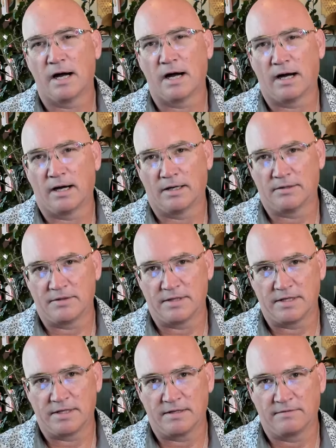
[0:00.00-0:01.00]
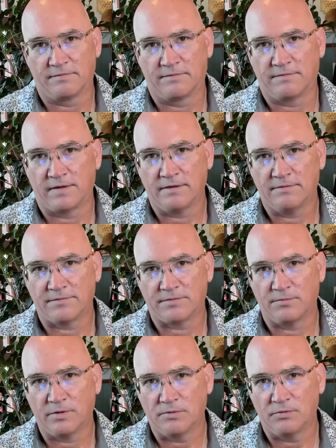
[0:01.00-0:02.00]
On the
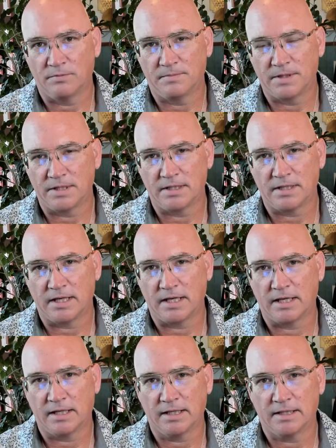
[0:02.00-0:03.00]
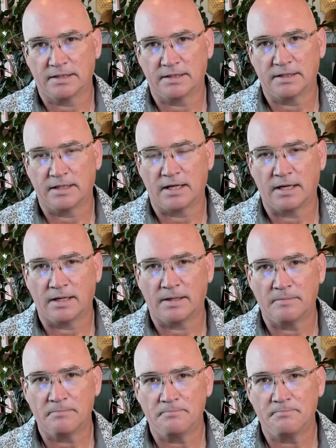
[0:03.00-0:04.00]
5th, we will be in
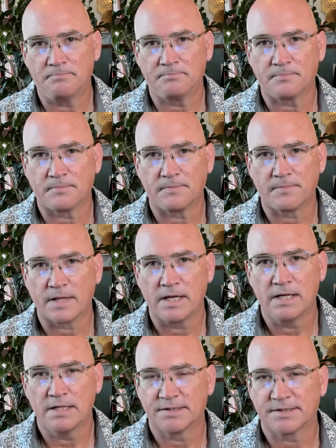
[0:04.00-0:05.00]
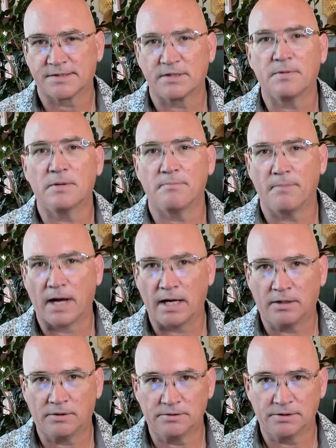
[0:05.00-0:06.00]
um, Serpent
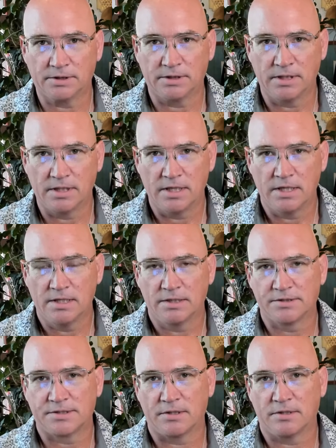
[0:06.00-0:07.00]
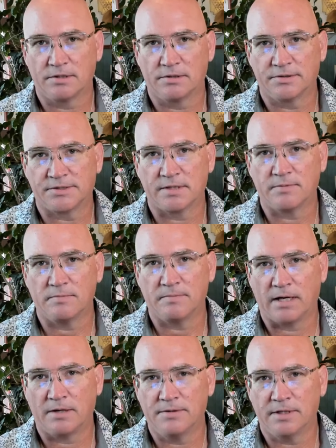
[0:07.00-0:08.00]
Mound so Serpent
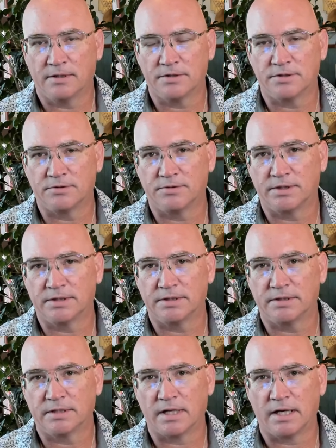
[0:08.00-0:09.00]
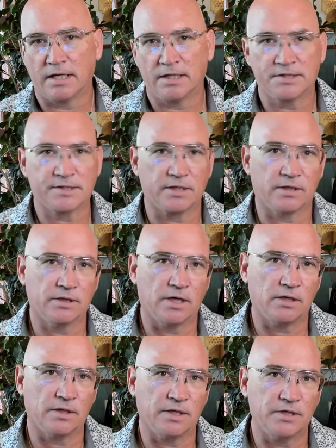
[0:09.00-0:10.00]
Mound, they're doing a Star
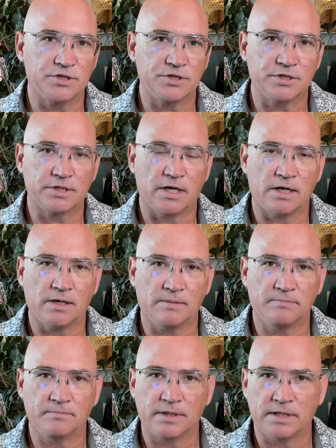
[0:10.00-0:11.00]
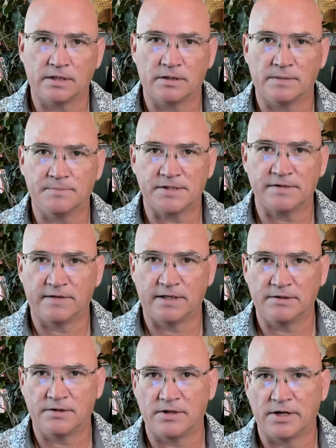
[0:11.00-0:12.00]
Knowledge um, Eclipse
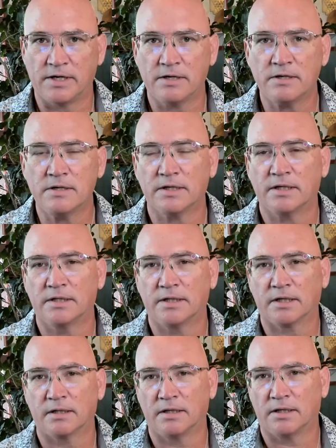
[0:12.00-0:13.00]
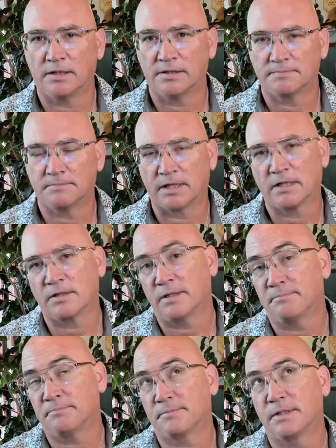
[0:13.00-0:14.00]
event there, an uh,
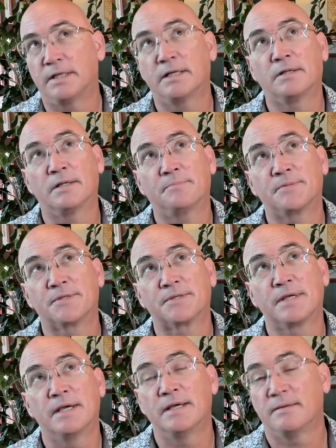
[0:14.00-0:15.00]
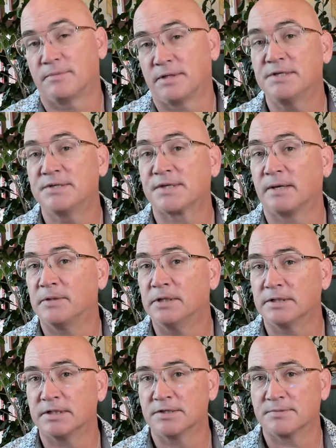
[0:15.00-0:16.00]
Eclipse Peace Summit
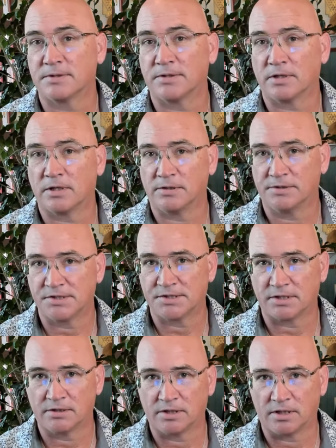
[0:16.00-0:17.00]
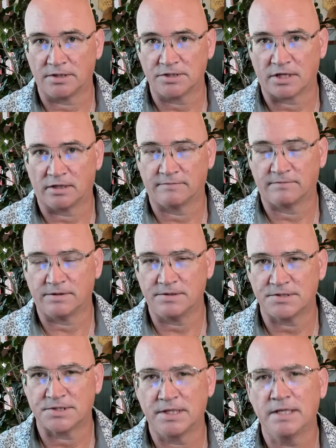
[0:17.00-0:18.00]
is what they're calling the Star Knowledge
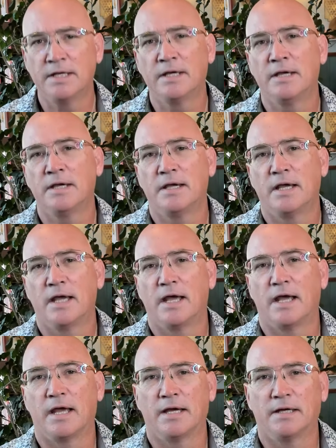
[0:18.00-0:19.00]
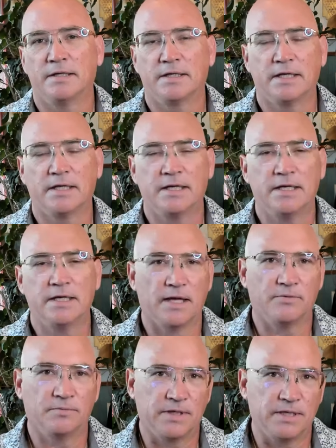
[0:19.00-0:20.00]
Conference. And again, that will
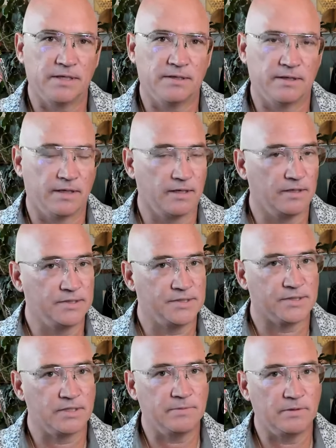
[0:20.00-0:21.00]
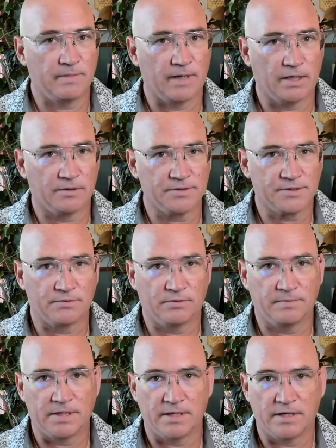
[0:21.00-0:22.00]
be there in Serpent Mound. So we'll
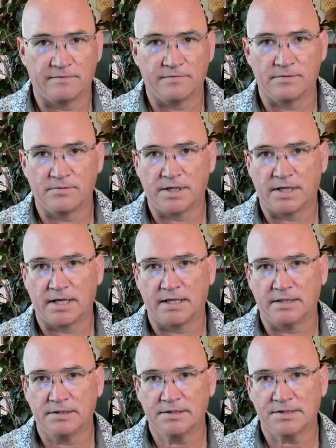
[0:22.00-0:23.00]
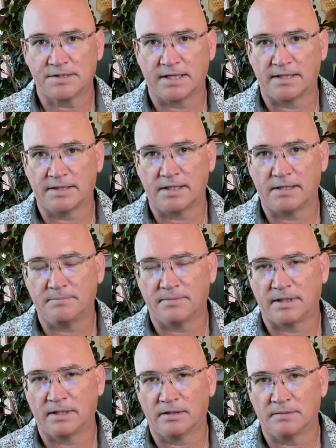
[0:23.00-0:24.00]
be there for the weekend, set up.
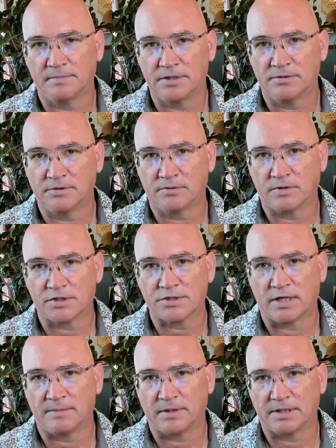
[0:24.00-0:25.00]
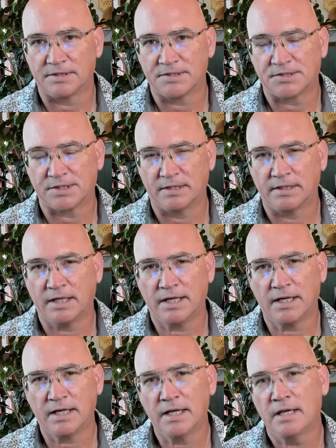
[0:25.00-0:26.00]
I'll be doing a workshop on
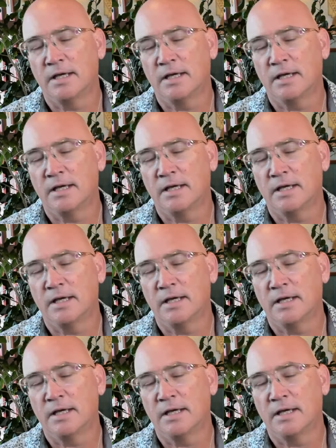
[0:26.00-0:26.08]
Sunday.